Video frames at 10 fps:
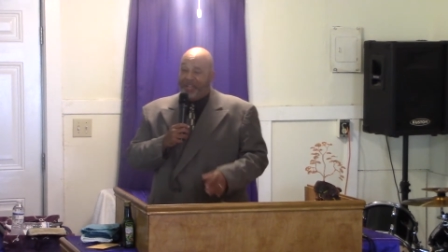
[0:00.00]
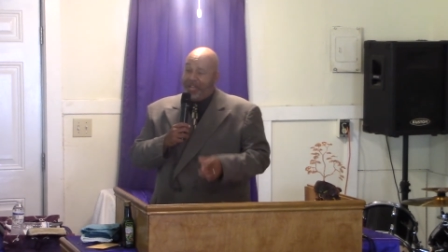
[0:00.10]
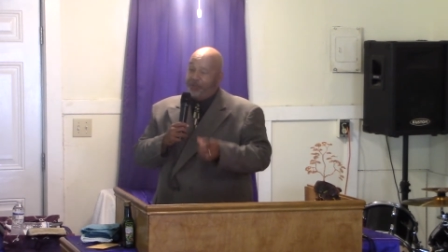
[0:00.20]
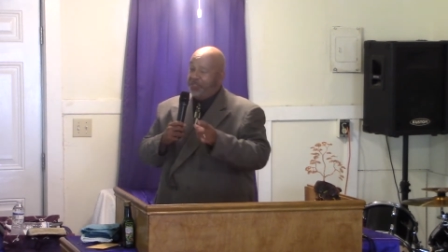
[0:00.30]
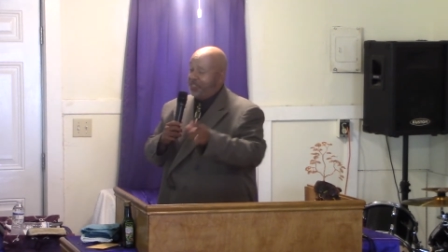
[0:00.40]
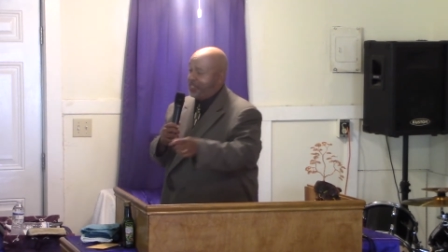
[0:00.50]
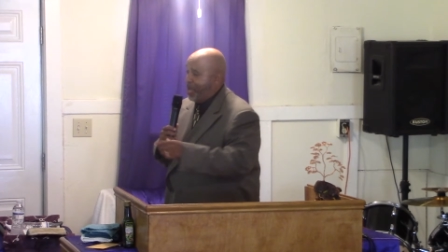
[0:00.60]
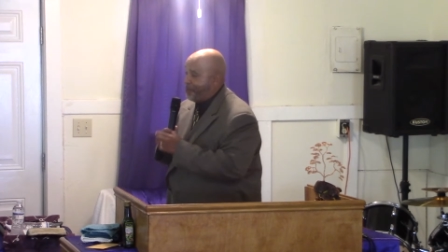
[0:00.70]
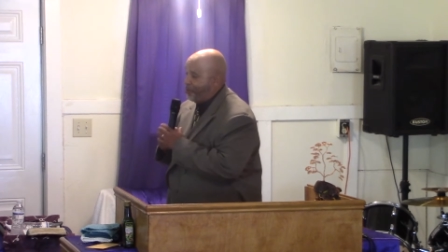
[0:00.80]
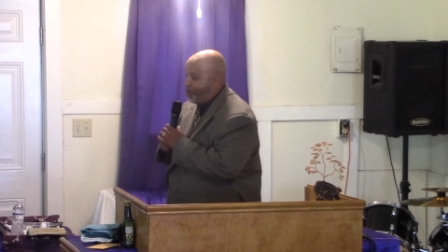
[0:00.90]
dollars, would you
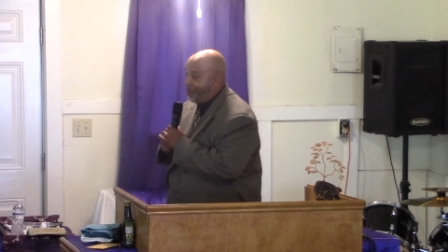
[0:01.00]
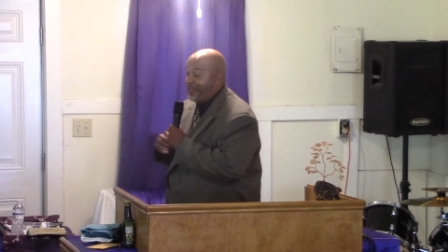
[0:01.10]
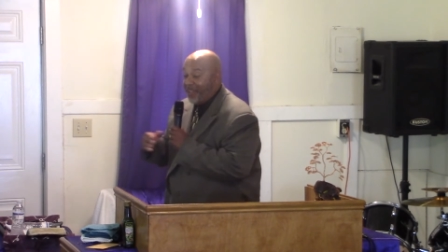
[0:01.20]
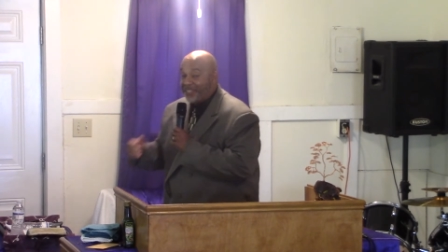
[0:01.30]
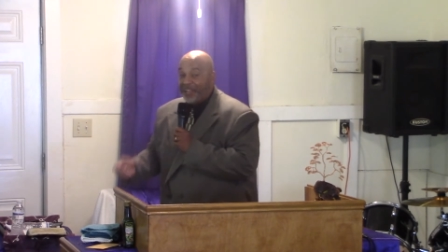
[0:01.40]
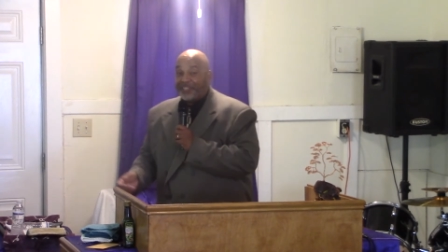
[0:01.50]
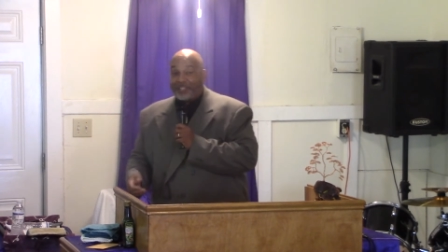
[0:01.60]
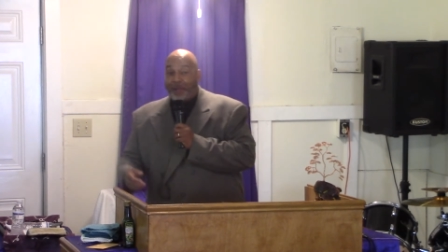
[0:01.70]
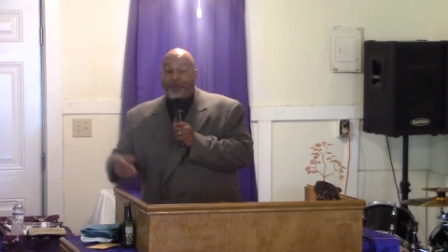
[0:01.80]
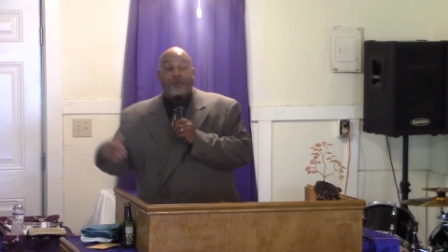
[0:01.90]
slap your brother? Yes, I'll
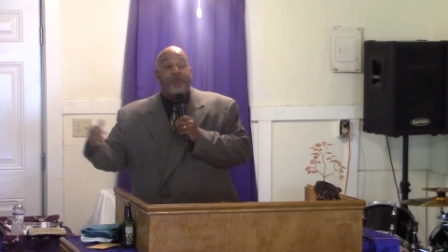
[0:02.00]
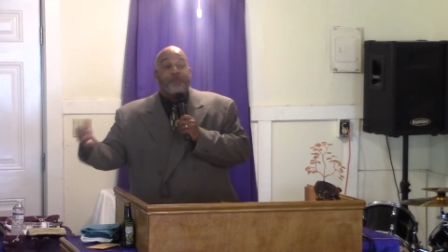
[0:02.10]
slap him, and we